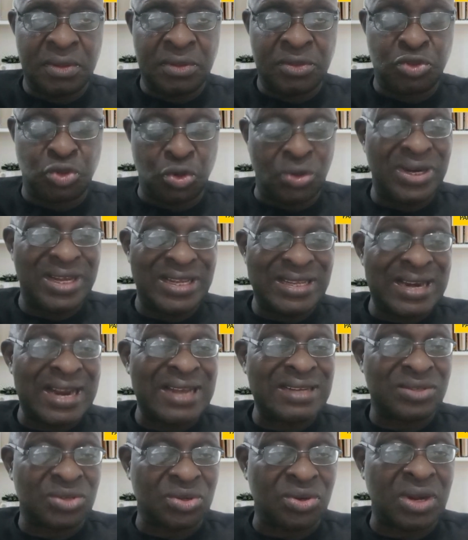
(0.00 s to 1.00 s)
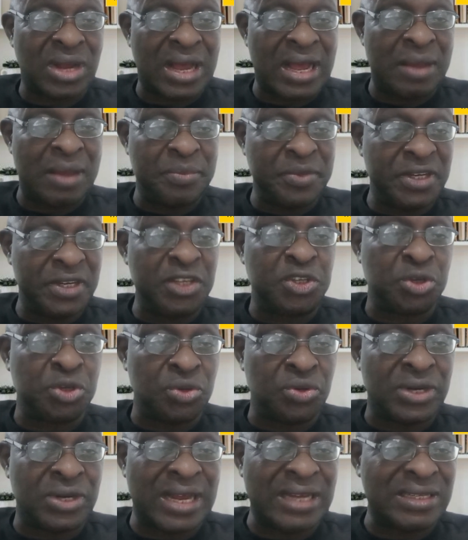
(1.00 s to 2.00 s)
So Nigerians or Abini
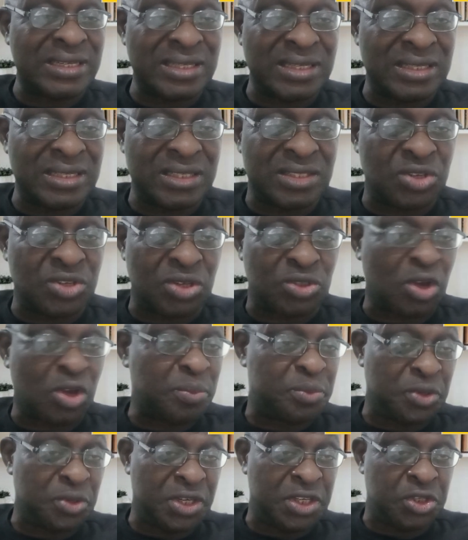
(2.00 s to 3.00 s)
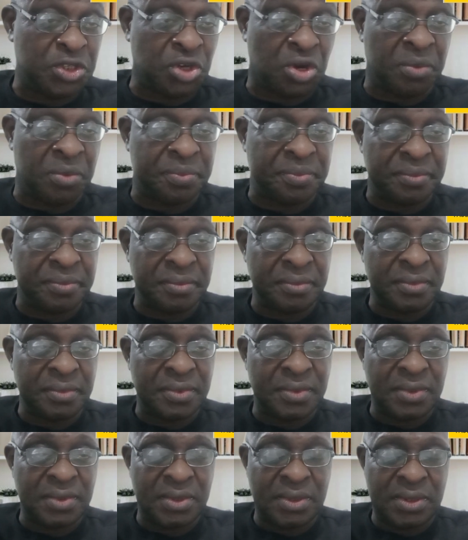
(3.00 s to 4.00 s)
should know that he is not up to the job.
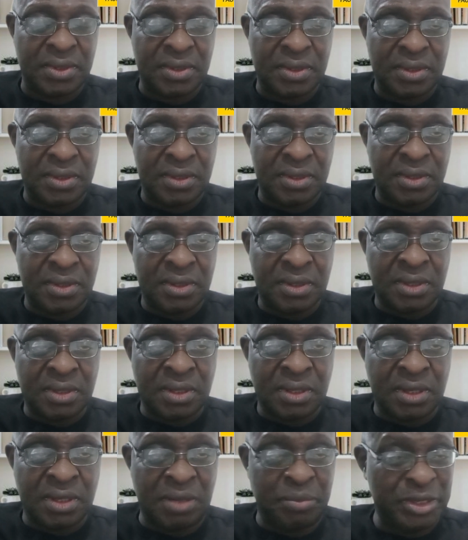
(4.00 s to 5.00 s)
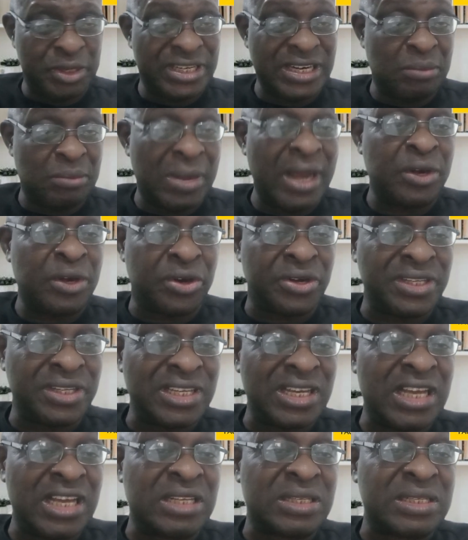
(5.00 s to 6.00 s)
But a
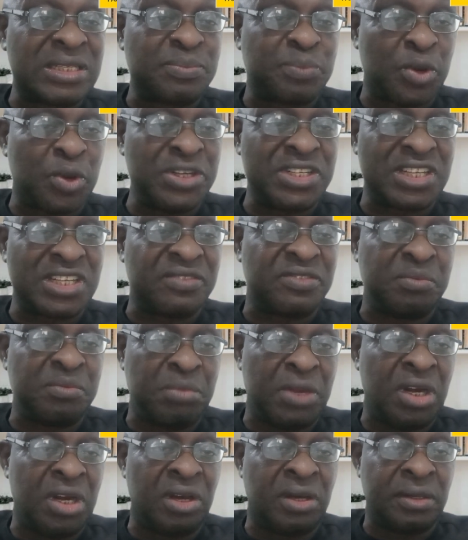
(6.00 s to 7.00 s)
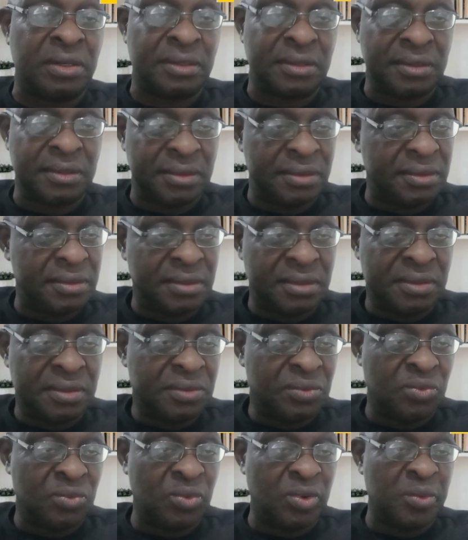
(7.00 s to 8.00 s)
minority 8.7 million,
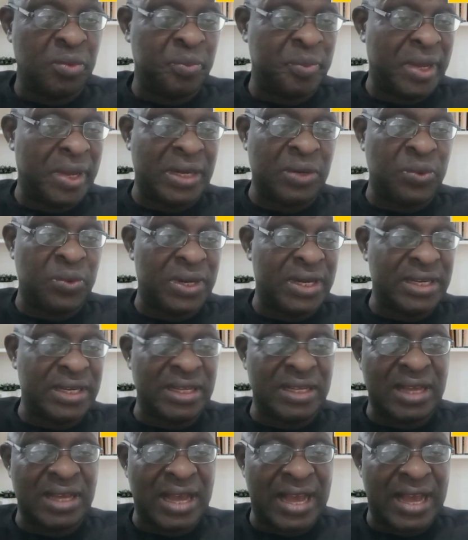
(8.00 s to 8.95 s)
by the way the